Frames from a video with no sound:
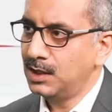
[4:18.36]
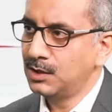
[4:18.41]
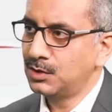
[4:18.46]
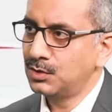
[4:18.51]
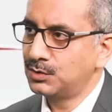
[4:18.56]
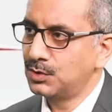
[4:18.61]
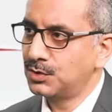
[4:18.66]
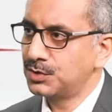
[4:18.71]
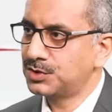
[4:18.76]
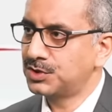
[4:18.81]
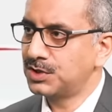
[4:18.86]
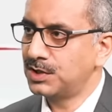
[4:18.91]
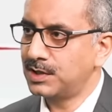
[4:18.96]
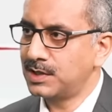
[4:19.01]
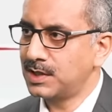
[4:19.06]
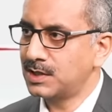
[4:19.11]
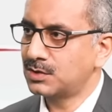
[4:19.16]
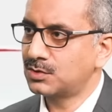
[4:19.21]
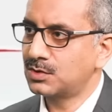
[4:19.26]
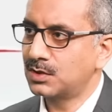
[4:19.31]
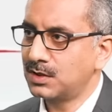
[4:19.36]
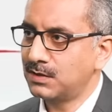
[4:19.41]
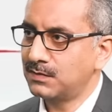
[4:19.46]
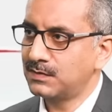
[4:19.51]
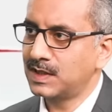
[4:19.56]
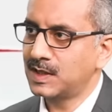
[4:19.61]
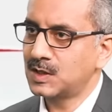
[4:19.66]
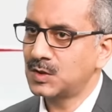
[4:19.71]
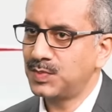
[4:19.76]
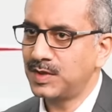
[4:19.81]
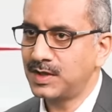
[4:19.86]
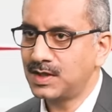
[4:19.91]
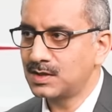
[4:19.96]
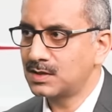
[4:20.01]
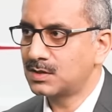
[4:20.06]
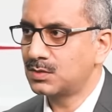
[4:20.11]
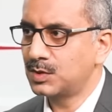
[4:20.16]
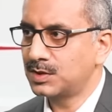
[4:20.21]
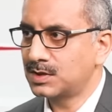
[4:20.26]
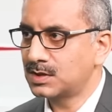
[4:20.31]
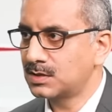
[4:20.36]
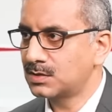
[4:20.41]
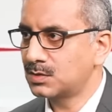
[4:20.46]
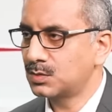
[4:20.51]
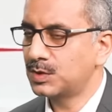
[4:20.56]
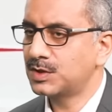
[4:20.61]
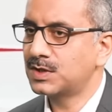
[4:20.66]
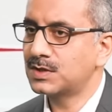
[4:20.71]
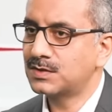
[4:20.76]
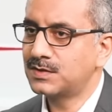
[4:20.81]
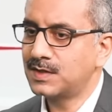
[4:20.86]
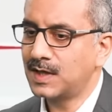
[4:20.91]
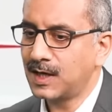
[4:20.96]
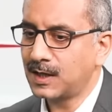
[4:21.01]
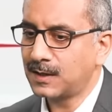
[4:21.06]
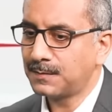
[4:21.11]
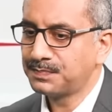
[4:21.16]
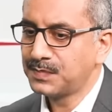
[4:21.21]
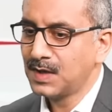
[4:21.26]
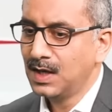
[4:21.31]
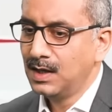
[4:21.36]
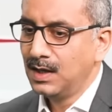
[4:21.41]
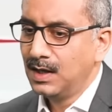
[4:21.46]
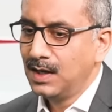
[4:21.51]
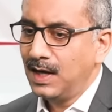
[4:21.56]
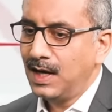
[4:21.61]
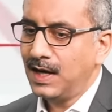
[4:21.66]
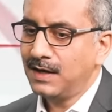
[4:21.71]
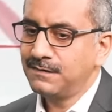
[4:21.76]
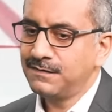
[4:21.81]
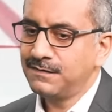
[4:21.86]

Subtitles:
those journeys to give an experience which is great. And